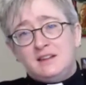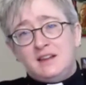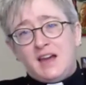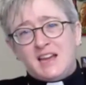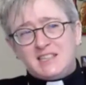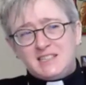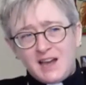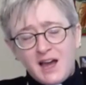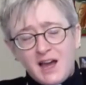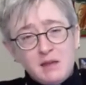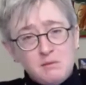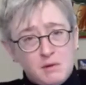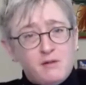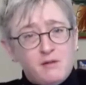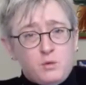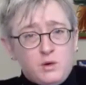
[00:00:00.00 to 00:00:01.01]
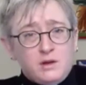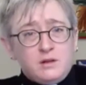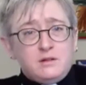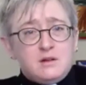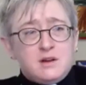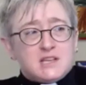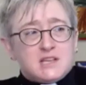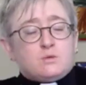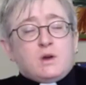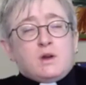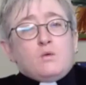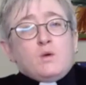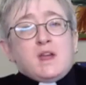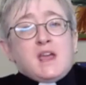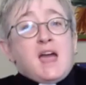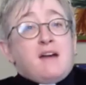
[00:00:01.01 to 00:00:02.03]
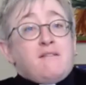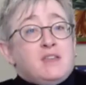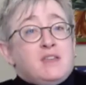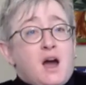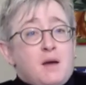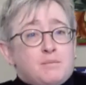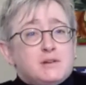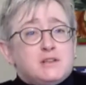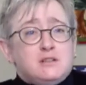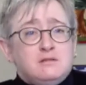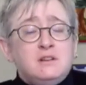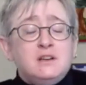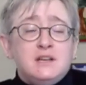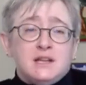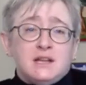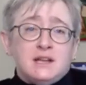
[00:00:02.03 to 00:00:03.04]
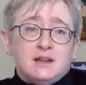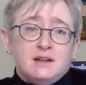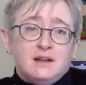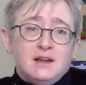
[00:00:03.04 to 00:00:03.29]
a time of wilderness when we have the opportunity